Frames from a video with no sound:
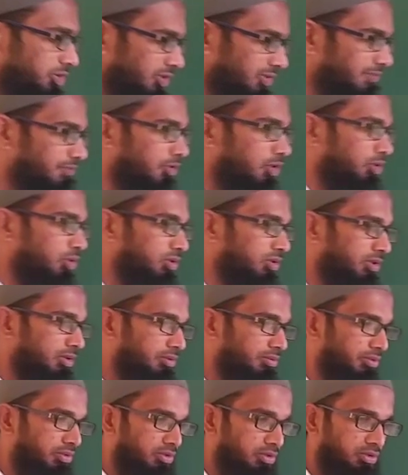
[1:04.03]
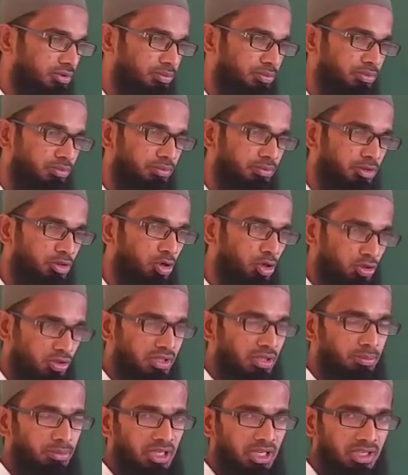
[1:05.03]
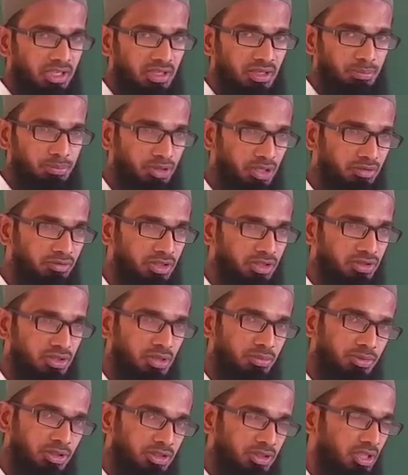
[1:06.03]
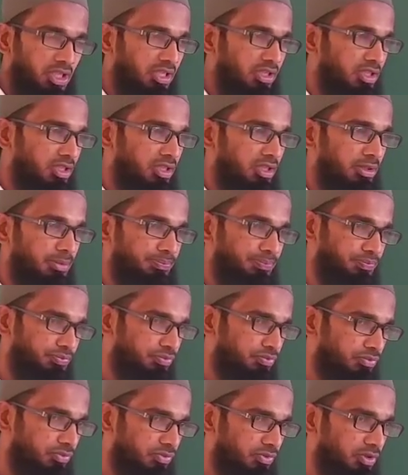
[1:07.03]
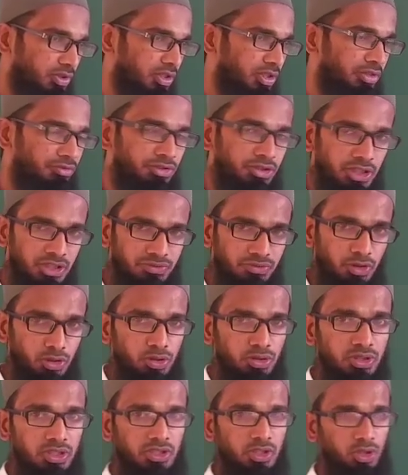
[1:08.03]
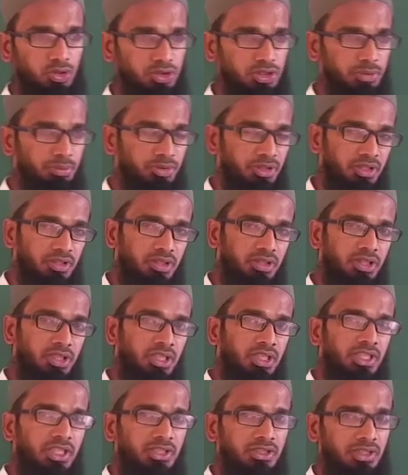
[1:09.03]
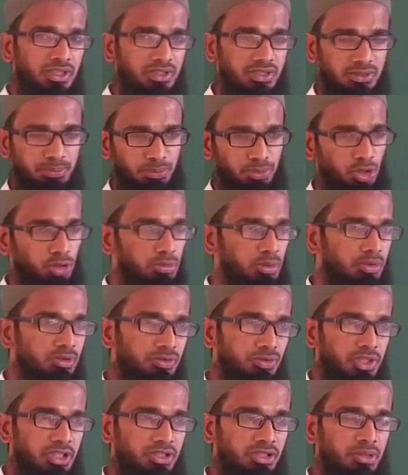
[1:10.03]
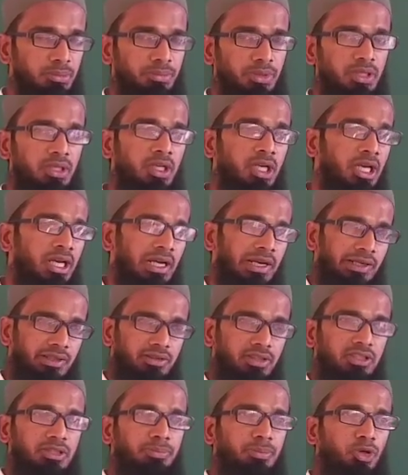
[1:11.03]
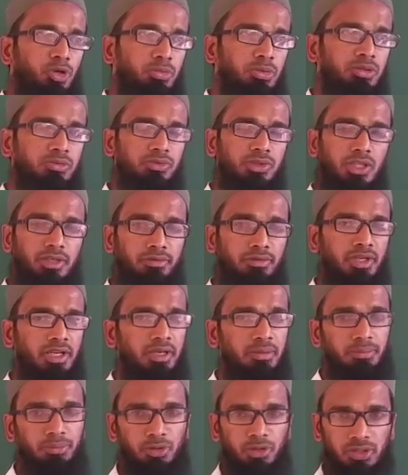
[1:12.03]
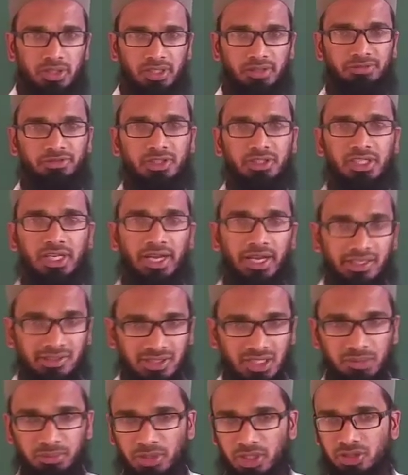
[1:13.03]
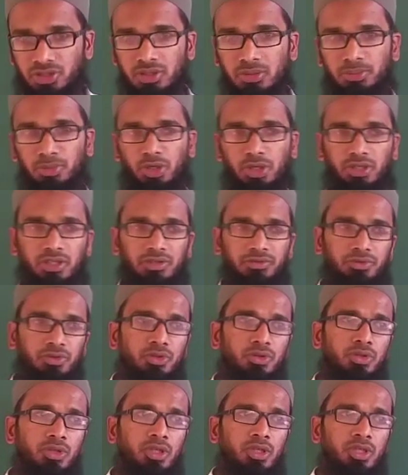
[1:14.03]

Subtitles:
just follow the concept like in a previous step, it's like if you just follow the concept here, the problem is very simple, and these problems are very important for the examination point of view.